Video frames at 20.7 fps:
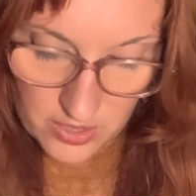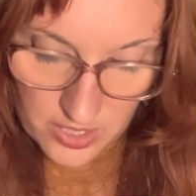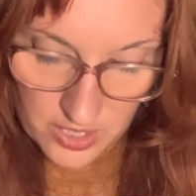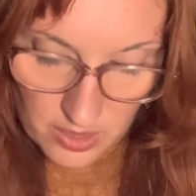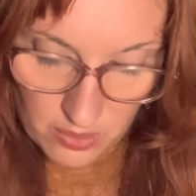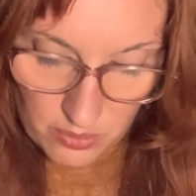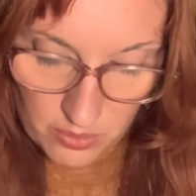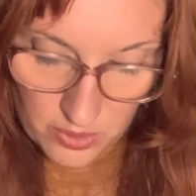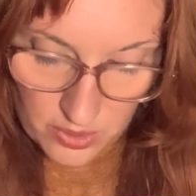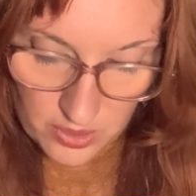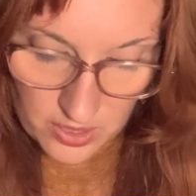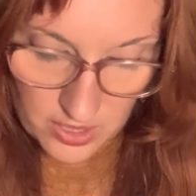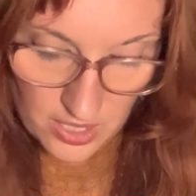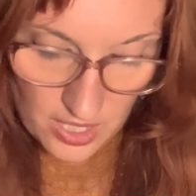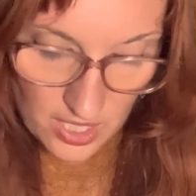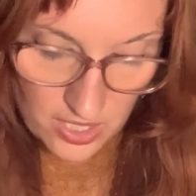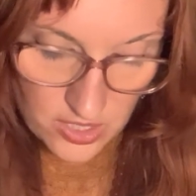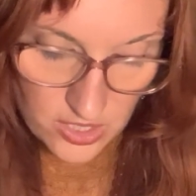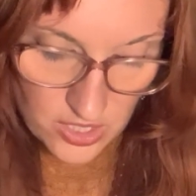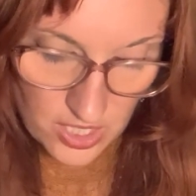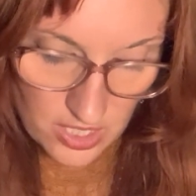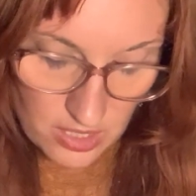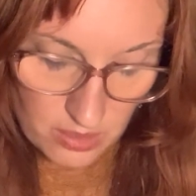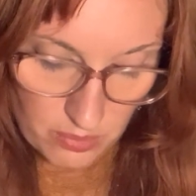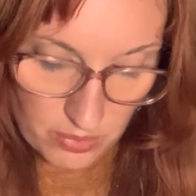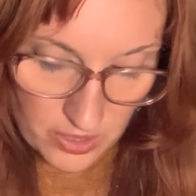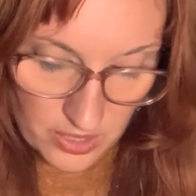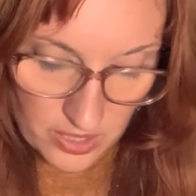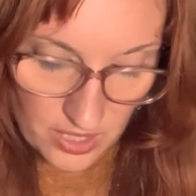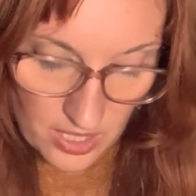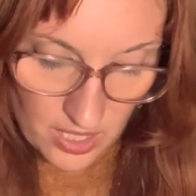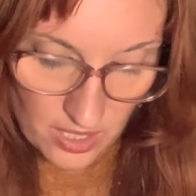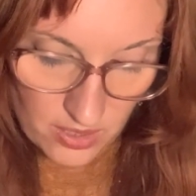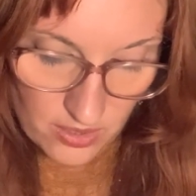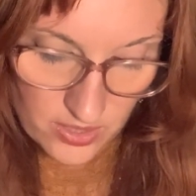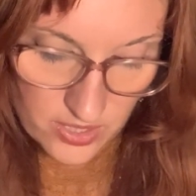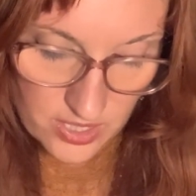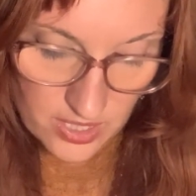He wouldn't catch anybody else.